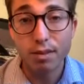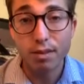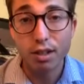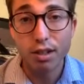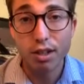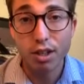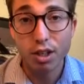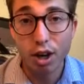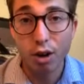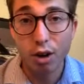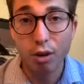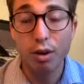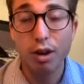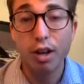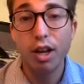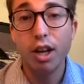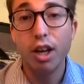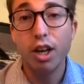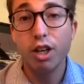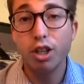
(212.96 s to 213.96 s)
So
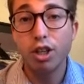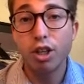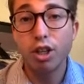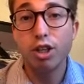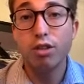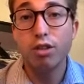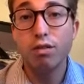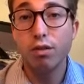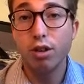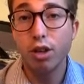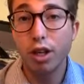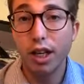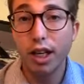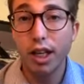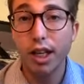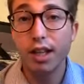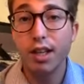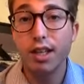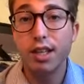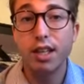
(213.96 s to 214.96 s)
just looking
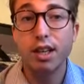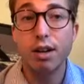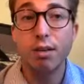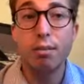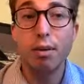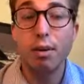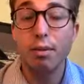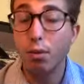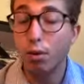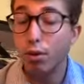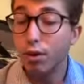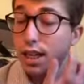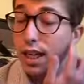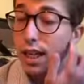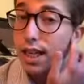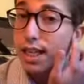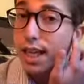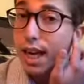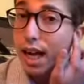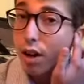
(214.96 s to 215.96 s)
at this in a bit more
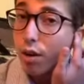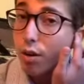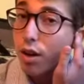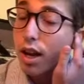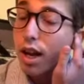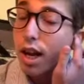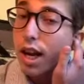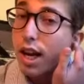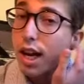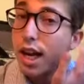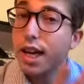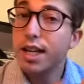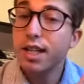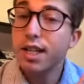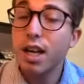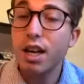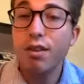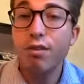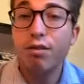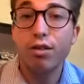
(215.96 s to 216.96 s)
detail, let's
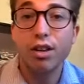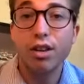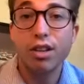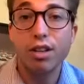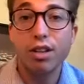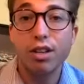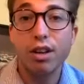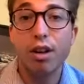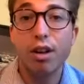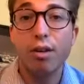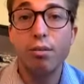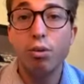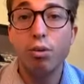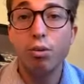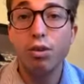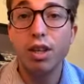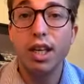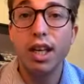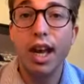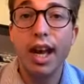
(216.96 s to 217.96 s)
say, for
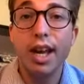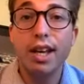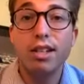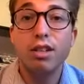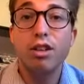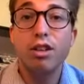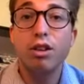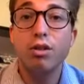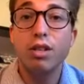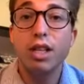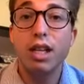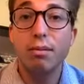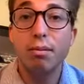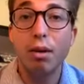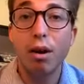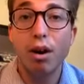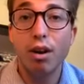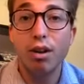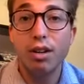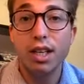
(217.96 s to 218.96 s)
example, the executing
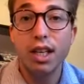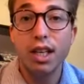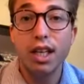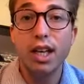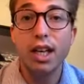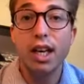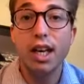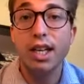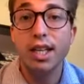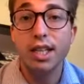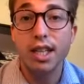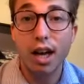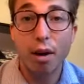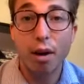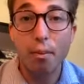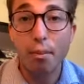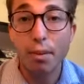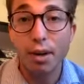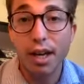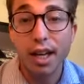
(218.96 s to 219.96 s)
party is a
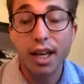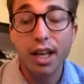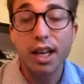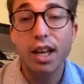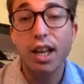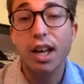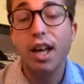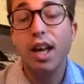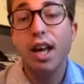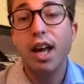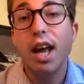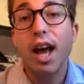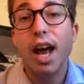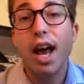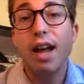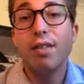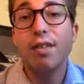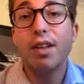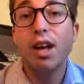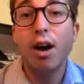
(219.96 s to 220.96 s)
company,
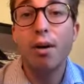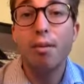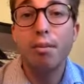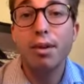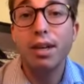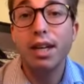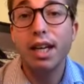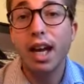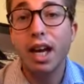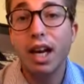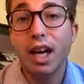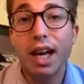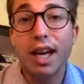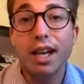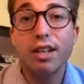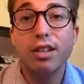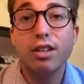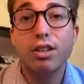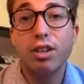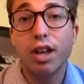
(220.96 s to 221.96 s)
and the company
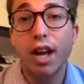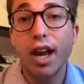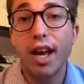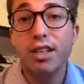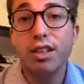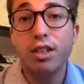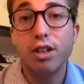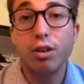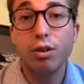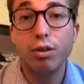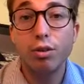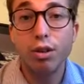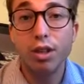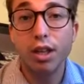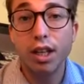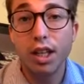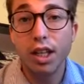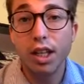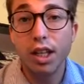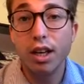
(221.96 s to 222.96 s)
elects to execute
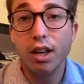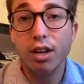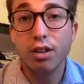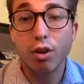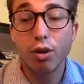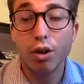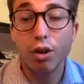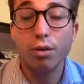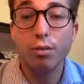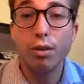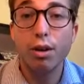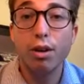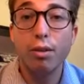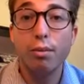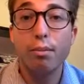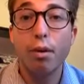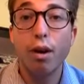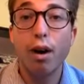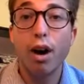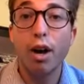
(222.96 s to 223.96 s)
the document
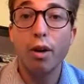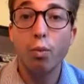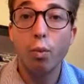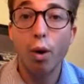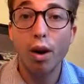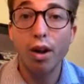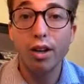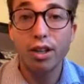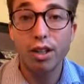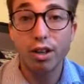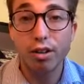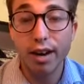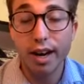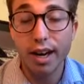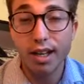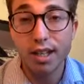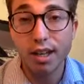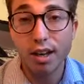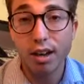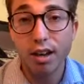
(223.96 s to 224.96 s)
by one
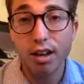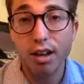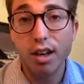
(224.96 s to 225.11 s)
director.